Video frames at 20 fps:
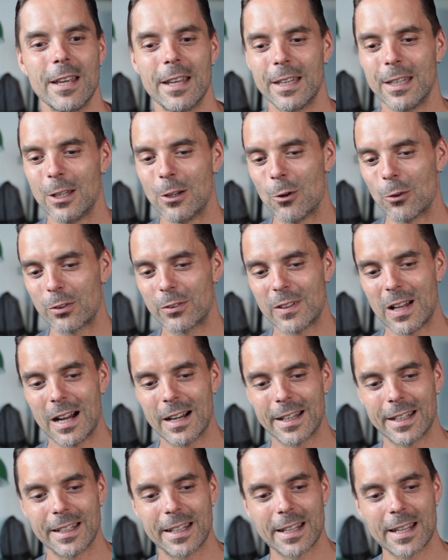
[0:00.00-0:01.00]
You know,
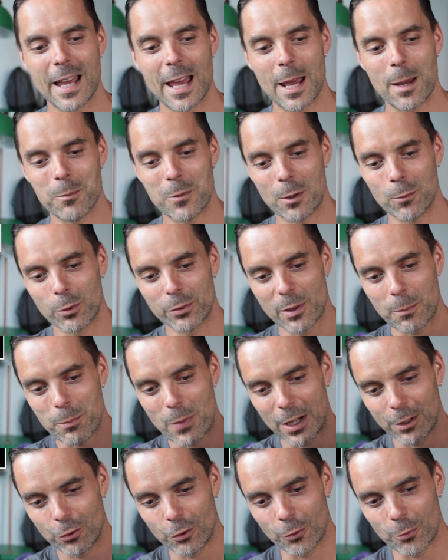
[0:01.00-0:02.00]
starting the game, there was a
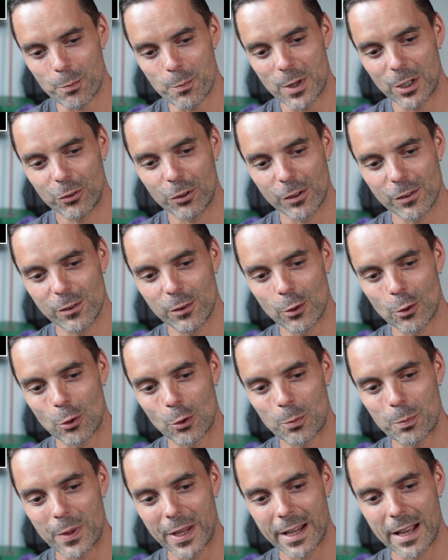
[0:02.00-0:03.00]
bunch of missions you
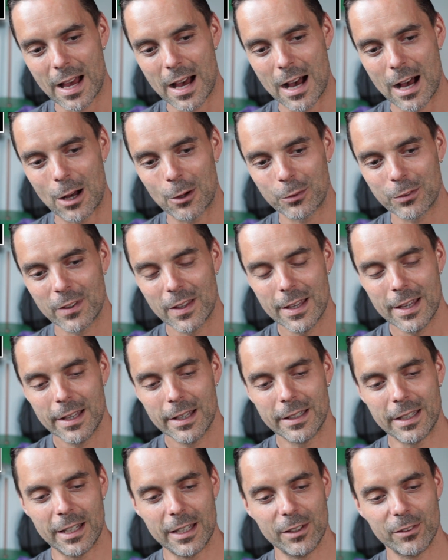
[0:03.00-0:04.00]
could pick out,
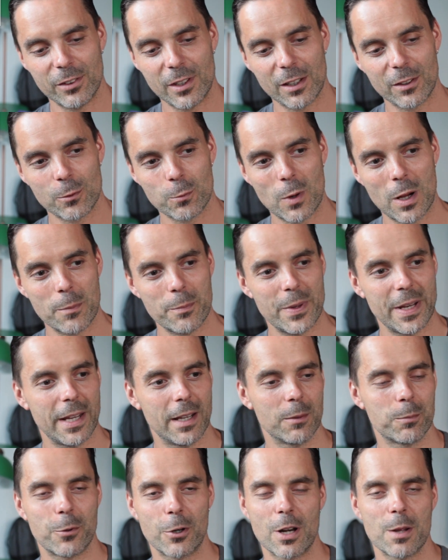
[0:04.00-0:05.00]
the easiest one
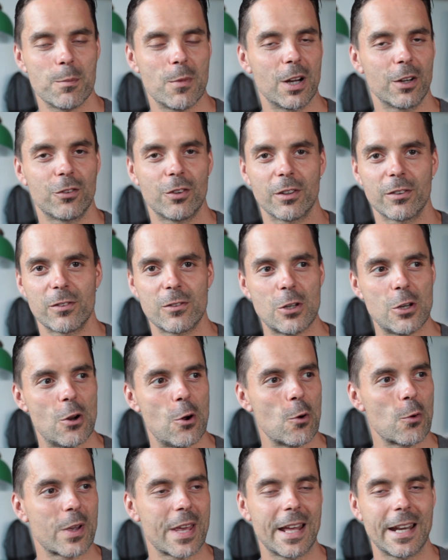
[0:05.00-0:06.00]
being pretty much just, you
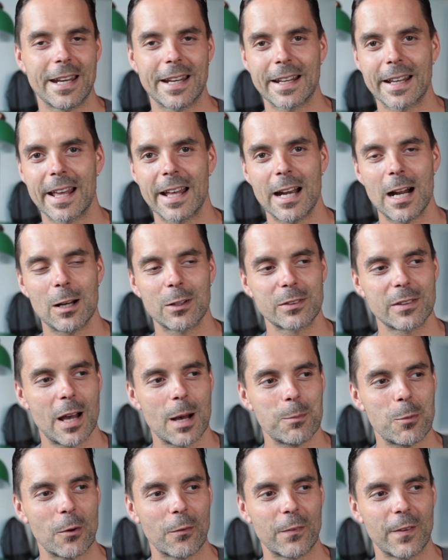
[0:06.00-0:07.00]
know, get out
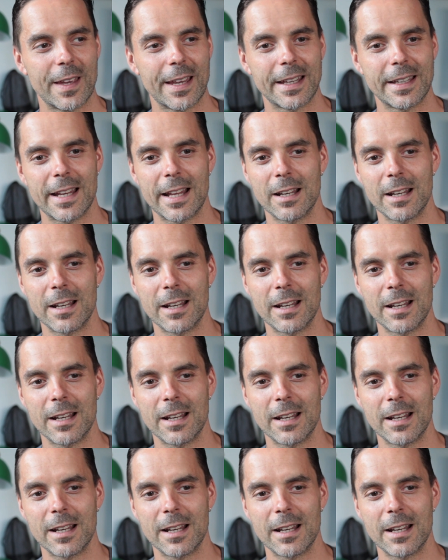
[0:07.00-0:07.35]
type of thing.